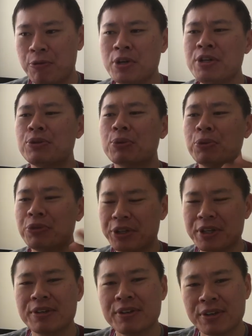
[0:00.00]
really don't
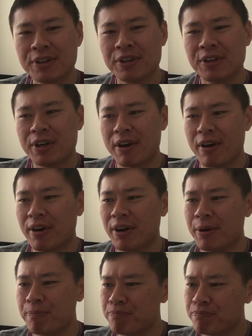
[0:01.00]
think
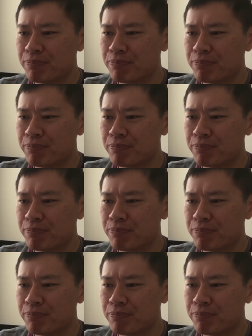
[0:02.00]
that